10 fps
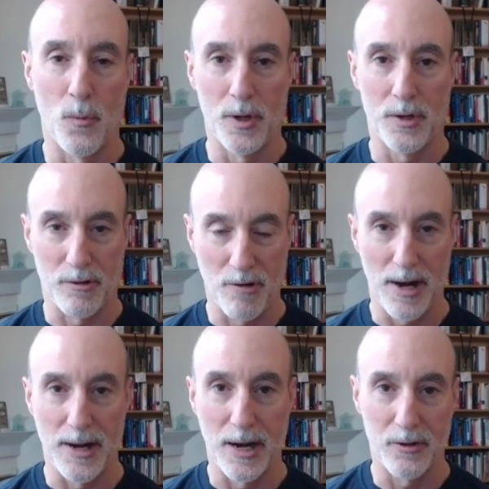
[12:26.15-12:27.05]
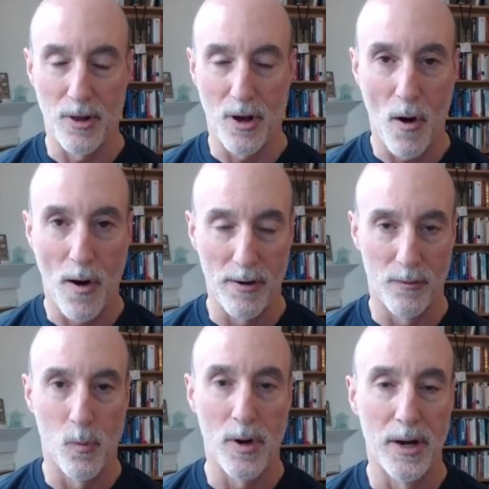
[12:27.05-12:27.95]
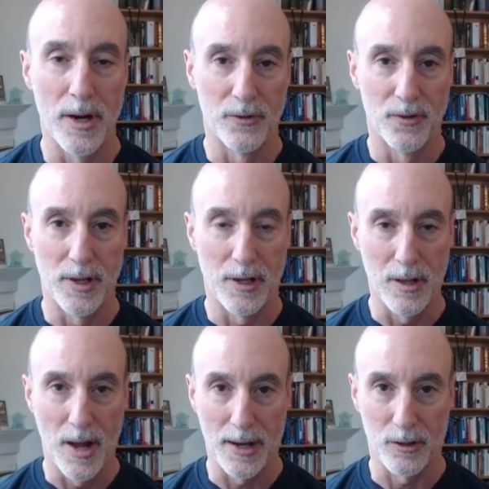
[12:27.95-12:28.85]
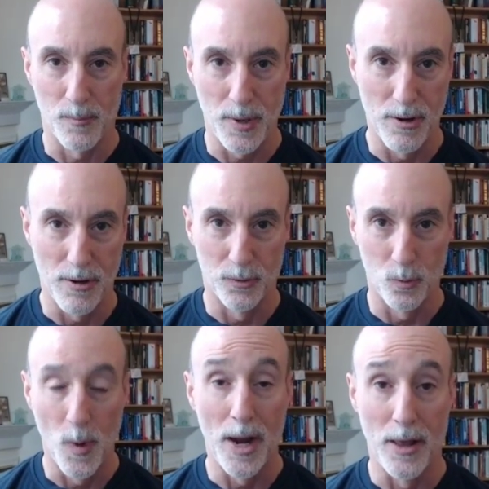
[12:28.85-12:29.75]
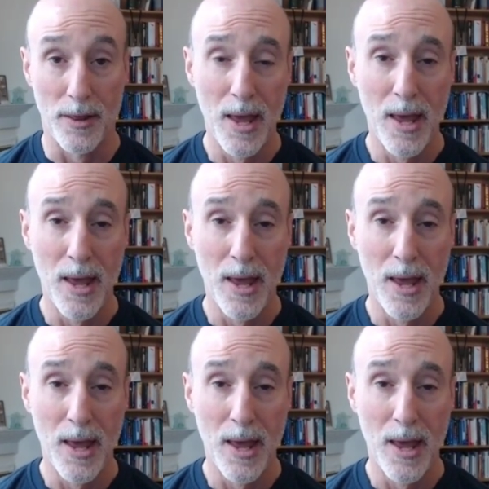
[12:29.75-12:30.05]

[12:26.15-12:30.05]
in which I try to get to the heart of what it is the client appears with